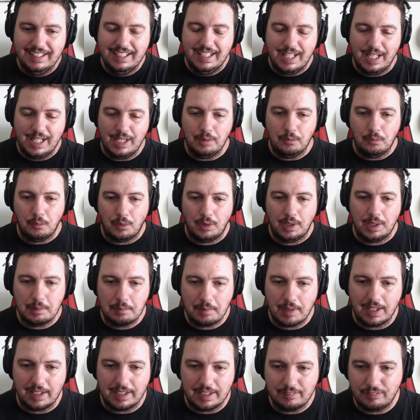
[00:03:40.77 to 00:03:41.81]
and worry
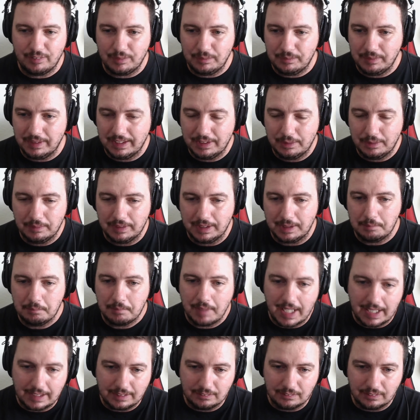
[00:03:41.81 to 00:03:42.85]
about if you need to do anything
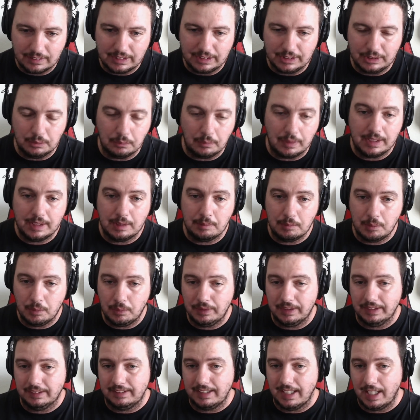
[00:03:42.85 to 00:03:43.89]
manually. You'll end up
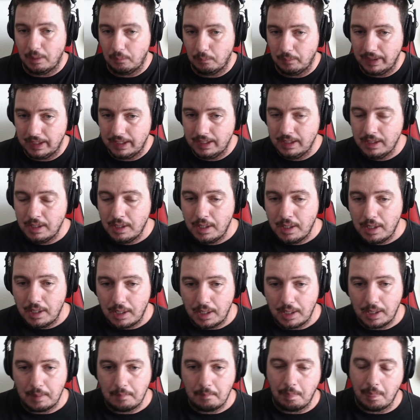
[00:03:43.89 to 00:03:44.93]
doing it that way.
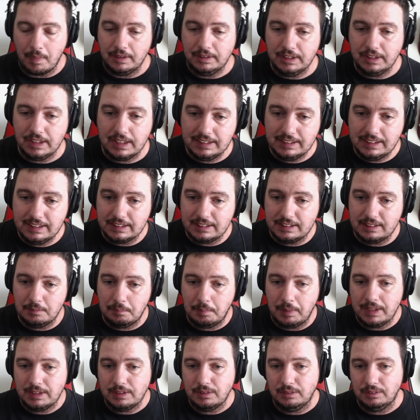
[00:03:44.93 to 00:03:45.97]
It just
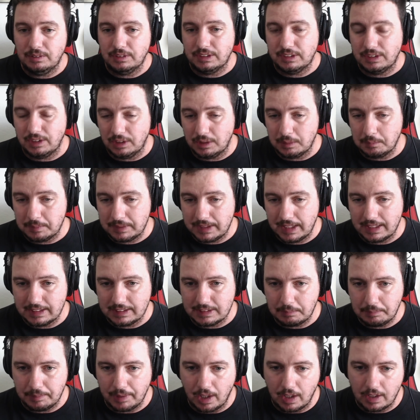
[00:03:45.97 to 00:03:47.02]
depends on your circumstance,
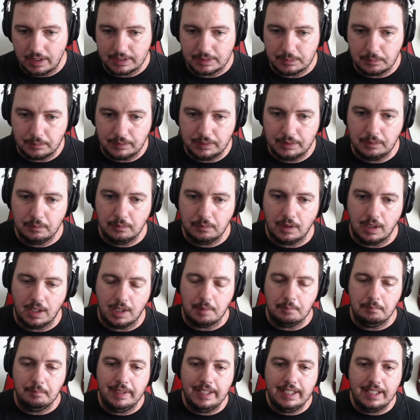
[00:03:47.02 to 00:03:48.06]
to be honest with you.
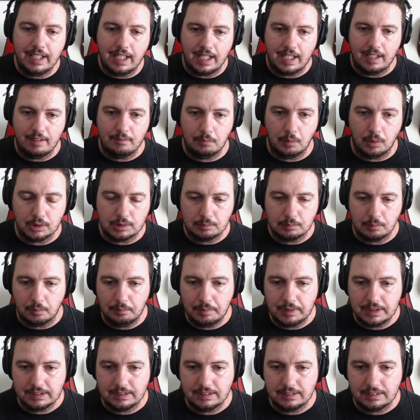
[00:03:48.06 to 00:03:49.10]
Me, I have multiple
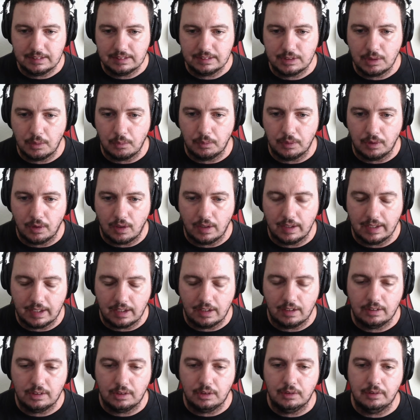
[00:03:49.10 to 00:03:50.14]
businesses going on
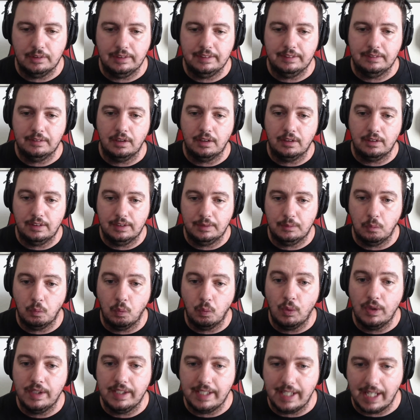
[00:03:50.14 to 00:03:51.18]
underneath
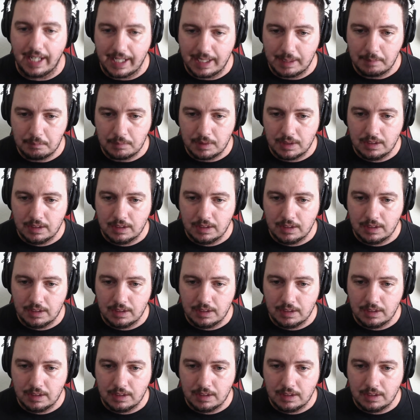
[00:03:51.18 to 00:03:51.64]
one name.